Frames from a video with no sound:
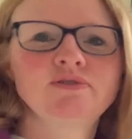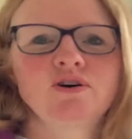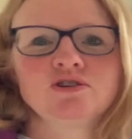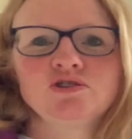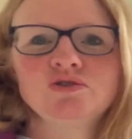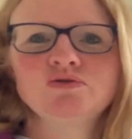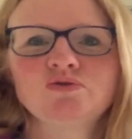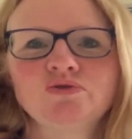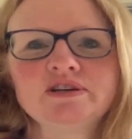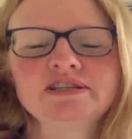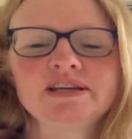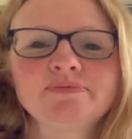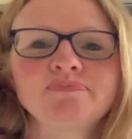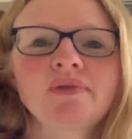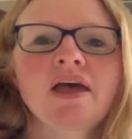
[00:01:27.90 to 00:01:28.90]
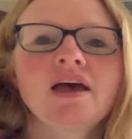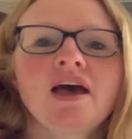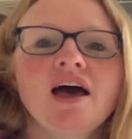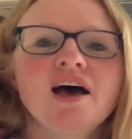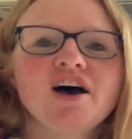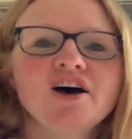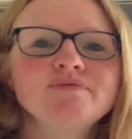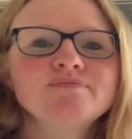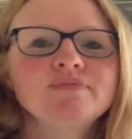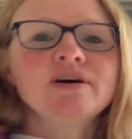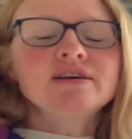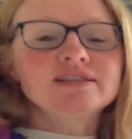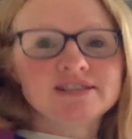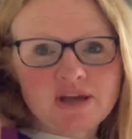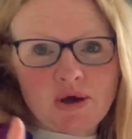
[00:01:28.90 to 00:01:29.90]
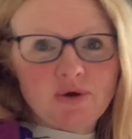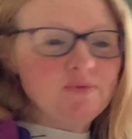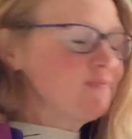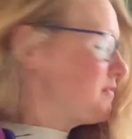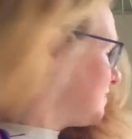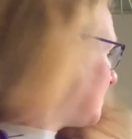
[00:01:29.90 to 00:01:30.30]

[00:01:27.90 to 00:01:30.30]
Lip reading: far too noisy. So